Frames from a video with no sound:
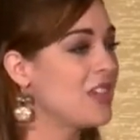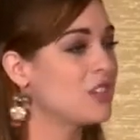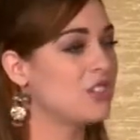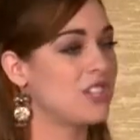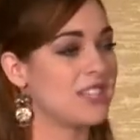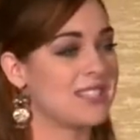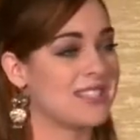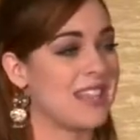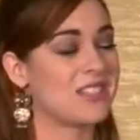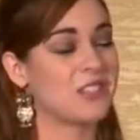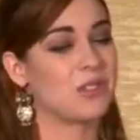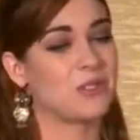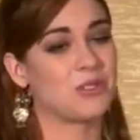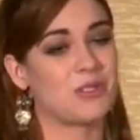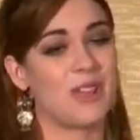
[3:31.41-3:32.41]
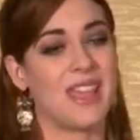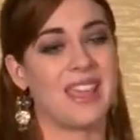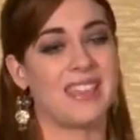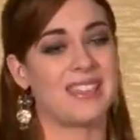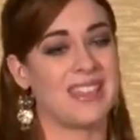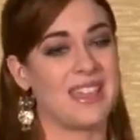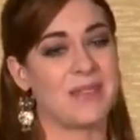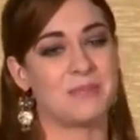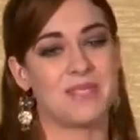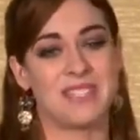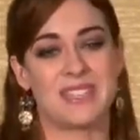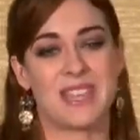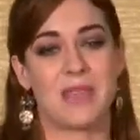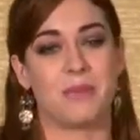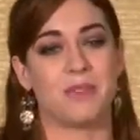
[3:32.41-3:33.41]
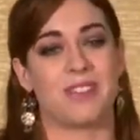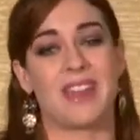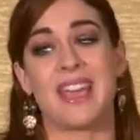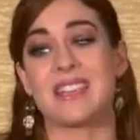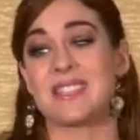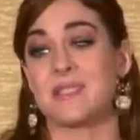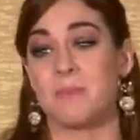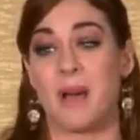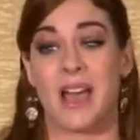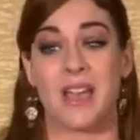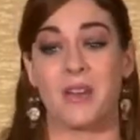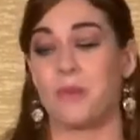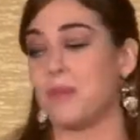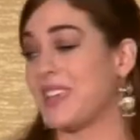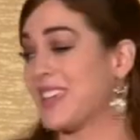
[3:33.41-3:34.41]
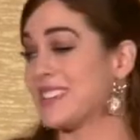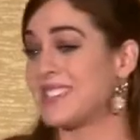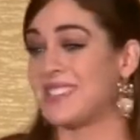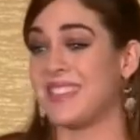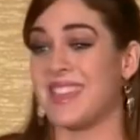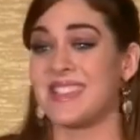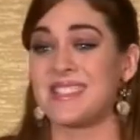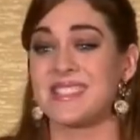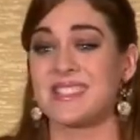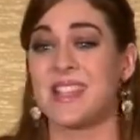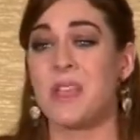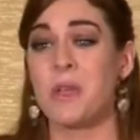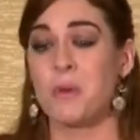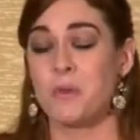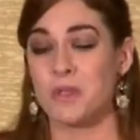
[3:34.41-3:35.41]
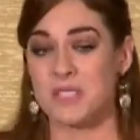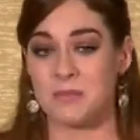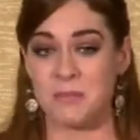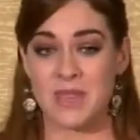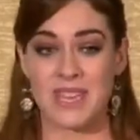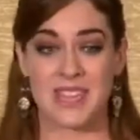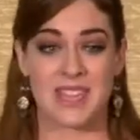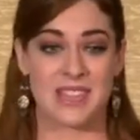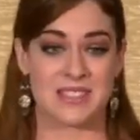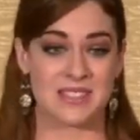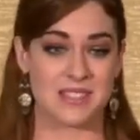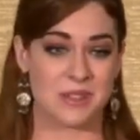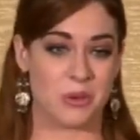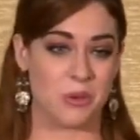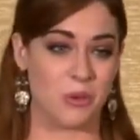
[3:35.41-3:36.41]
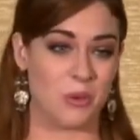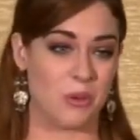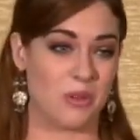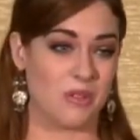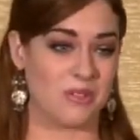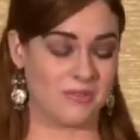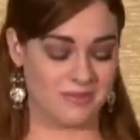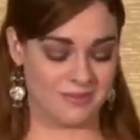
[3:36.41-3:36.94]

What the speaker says: She sets her tray at the empty table, and I smile because this was me in school.